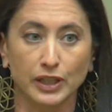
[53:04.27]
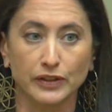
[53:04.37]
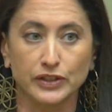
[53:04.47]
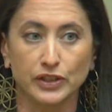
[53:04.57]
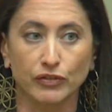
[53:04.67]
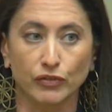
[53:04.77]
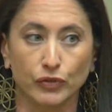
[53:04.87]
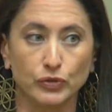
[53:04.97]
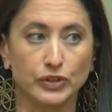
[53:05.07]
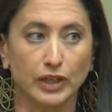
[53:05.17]
on these different
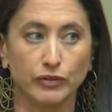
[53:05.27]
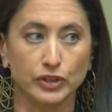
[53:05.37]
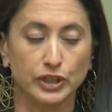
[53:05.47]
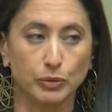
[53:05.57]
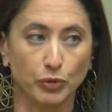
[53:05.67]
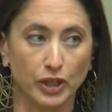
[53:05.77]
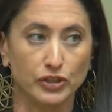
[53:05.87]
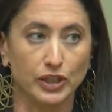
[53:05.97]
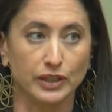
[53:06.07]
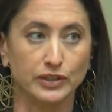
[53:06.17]
food sovereignty
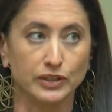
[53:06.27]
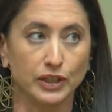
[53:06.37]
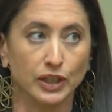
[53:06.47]
projects,